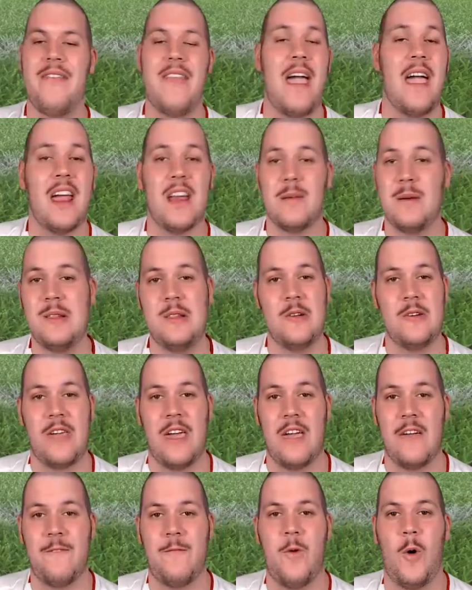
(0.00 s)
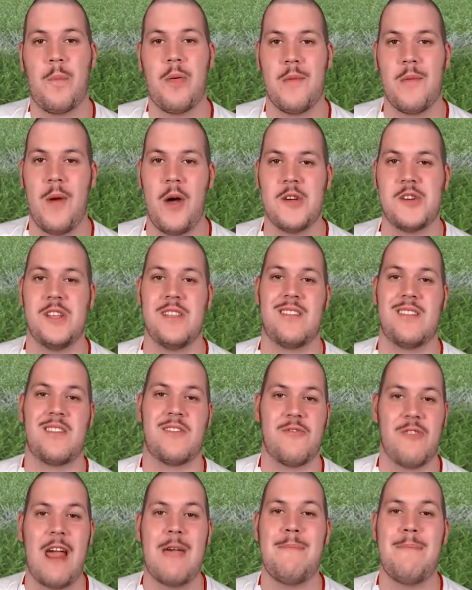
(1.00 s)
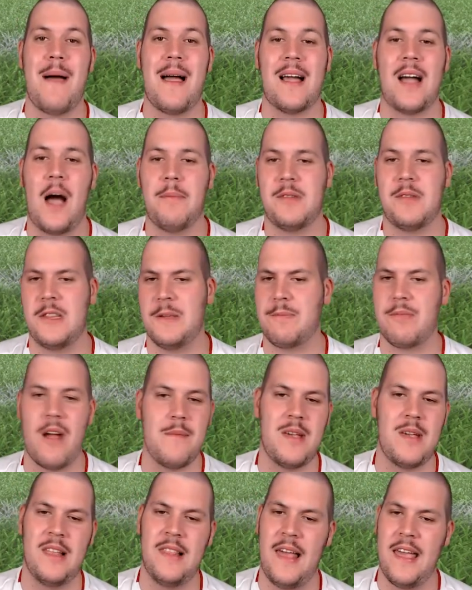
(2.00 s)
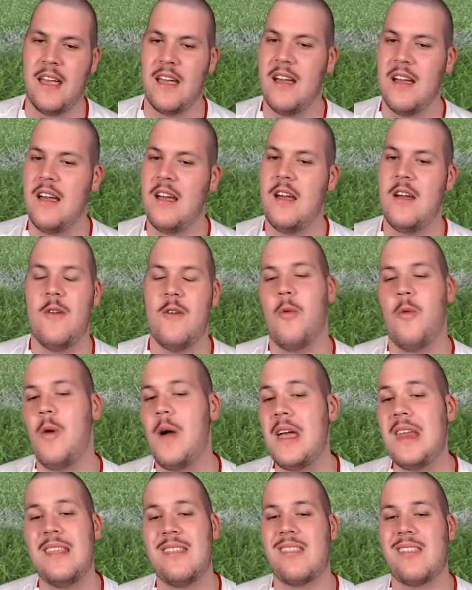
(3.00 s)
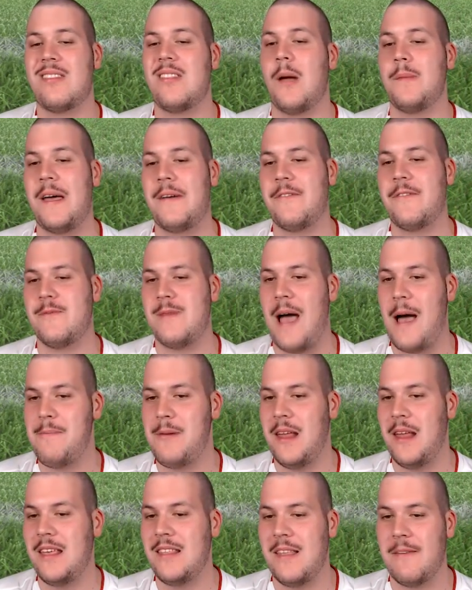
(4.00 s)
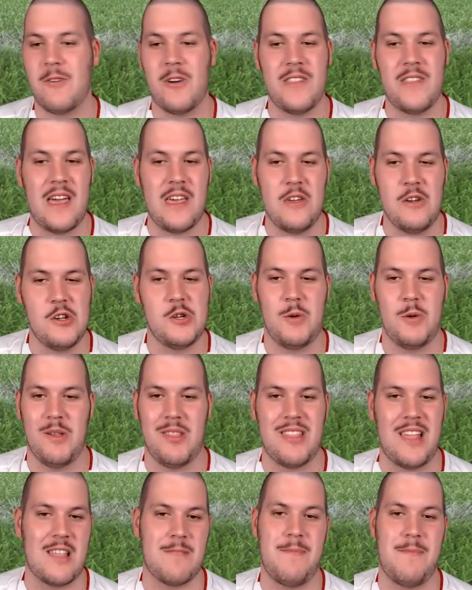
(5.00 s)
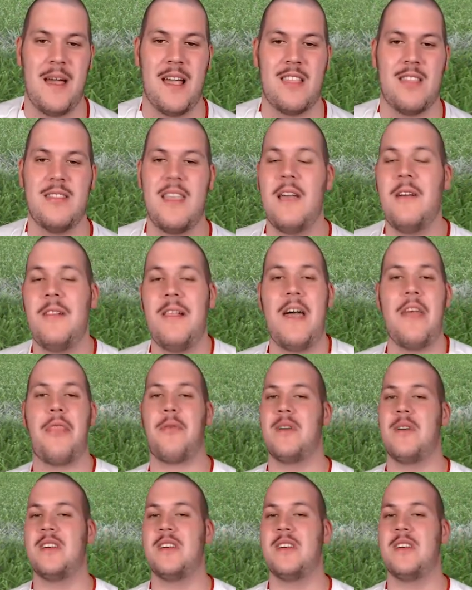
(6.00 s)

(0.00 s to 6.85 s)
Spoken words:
going to be looking for promotion straight back up to the Premier League. We need to stop that from happening. They've got their usual suspects. Neil Etheridge,